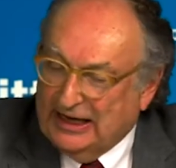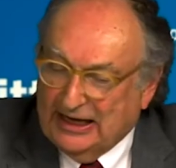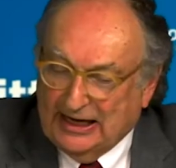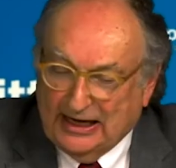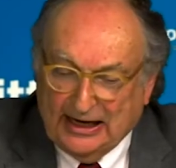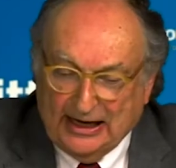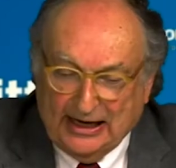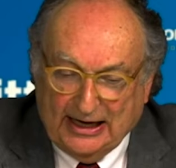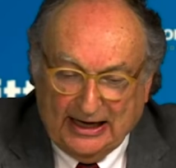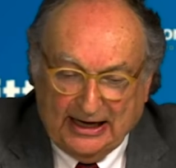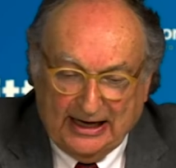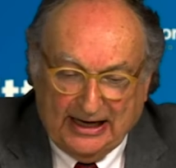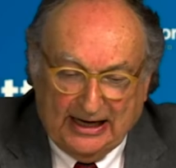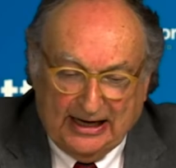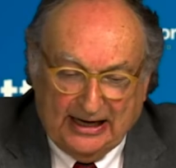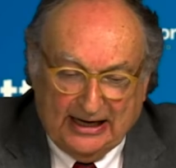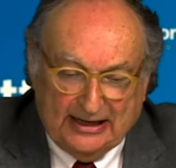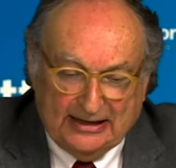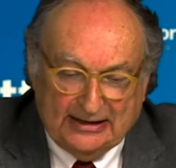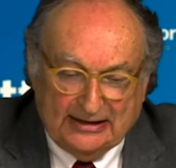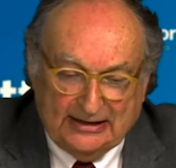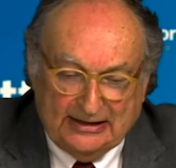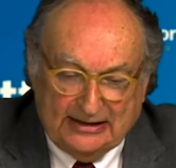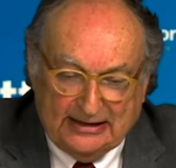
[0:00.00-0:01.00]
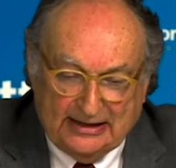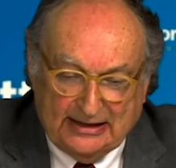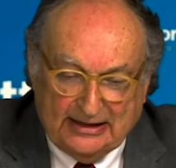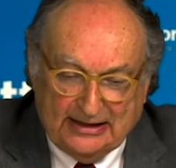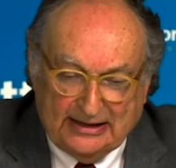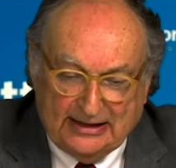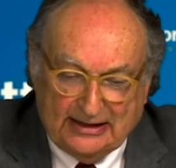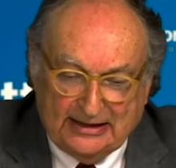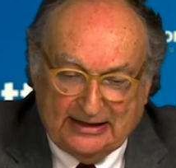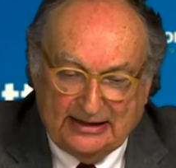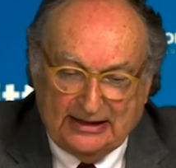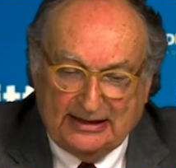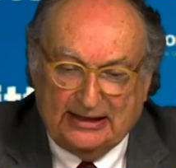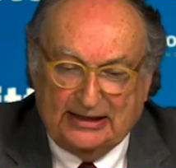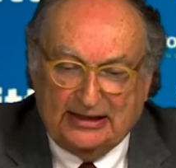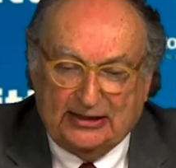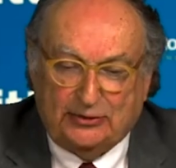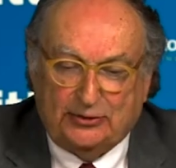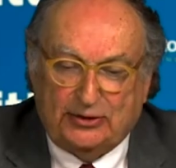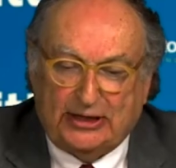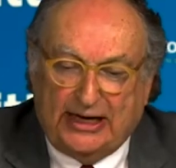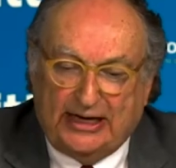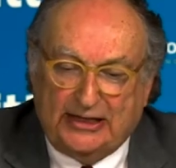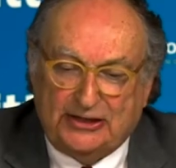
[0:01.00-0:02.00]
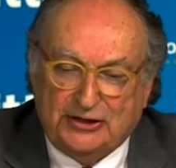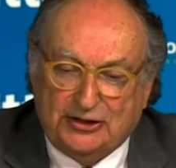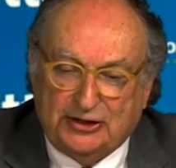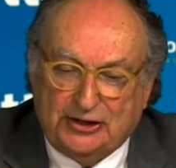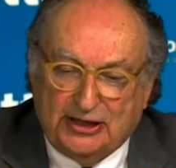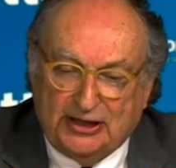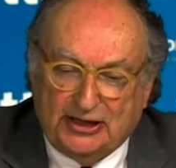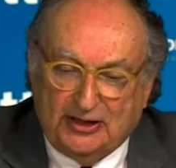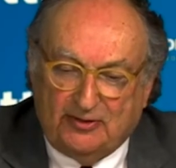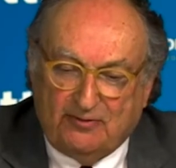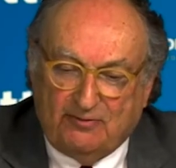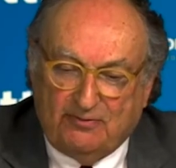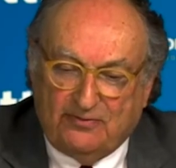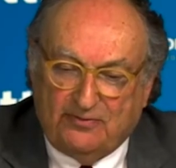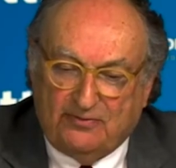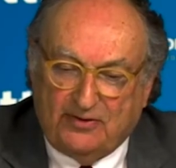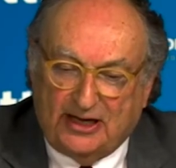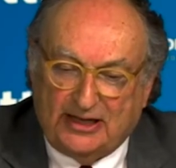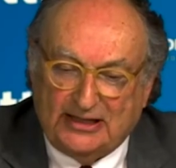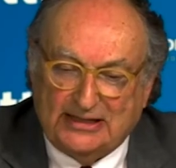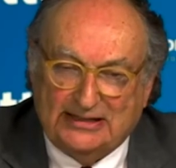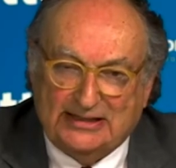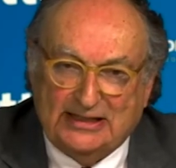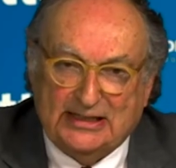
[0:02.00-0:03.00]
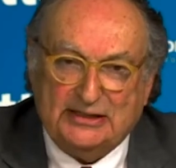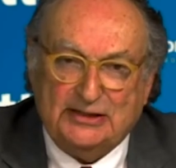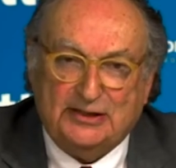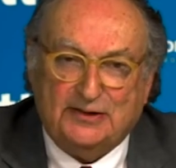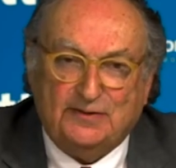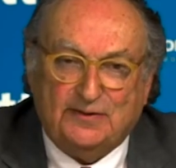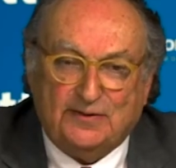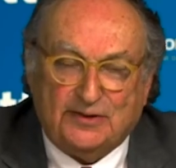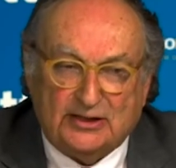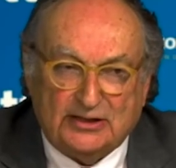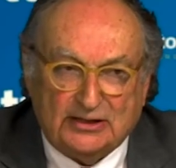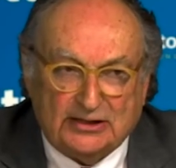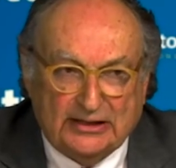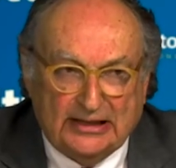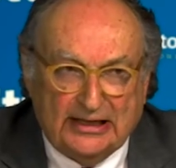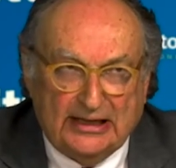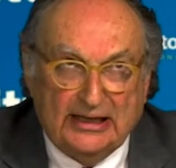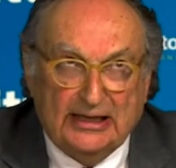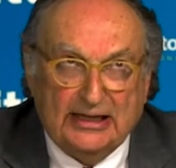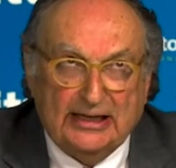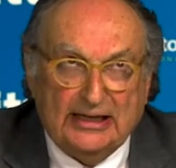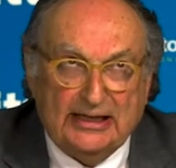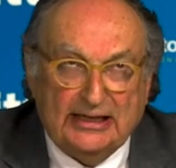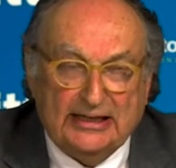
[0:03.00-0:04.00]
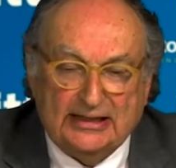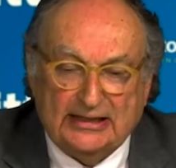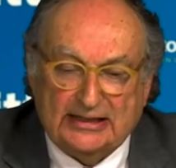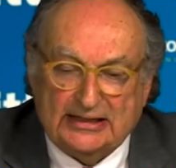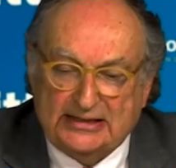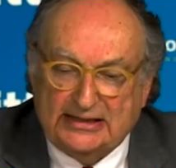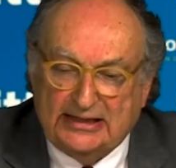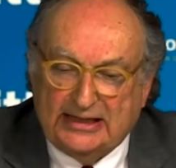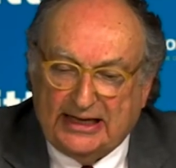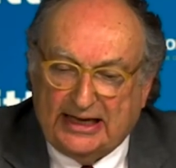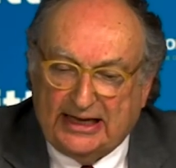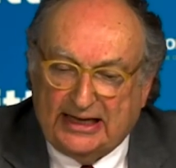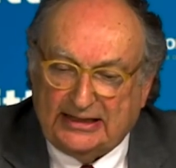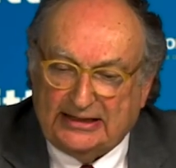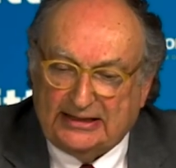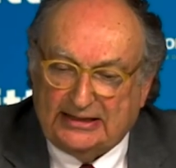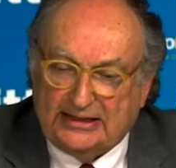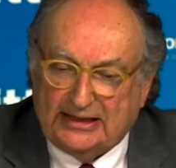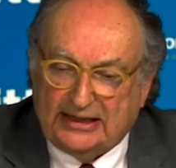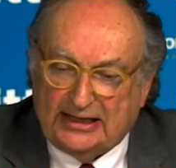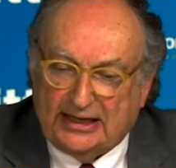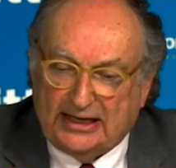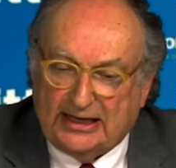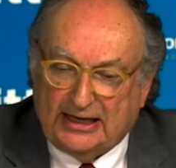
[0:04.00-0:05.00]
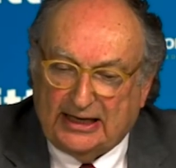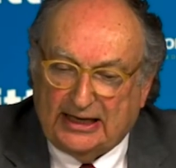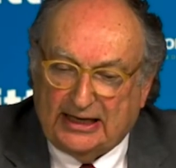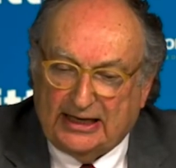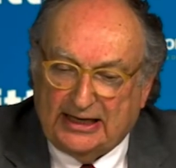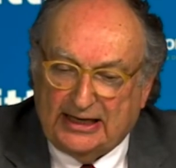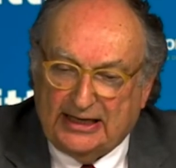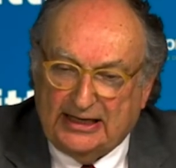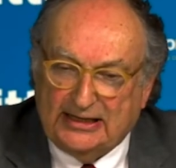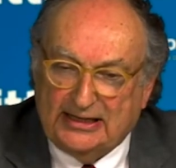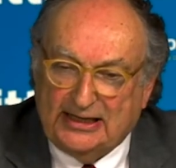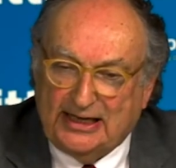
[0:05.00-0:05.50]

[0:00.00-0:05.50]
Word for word: Uh, and uh, the tragedy of uh, Sisyphus is that uh, he